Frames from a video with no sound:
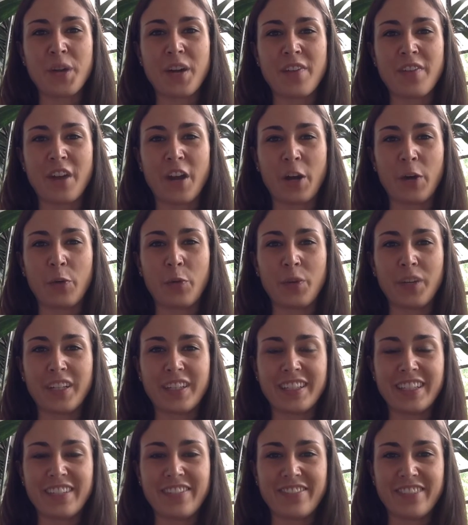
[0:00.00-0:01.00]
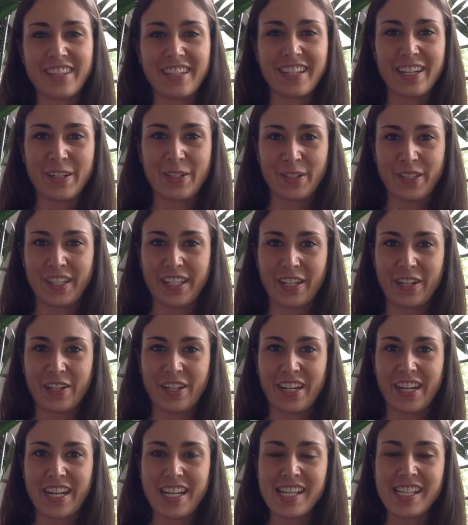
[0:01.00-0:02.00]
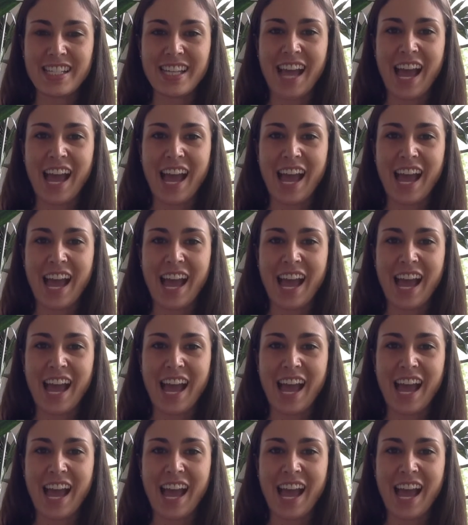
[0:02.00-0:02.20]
of our weekly video series.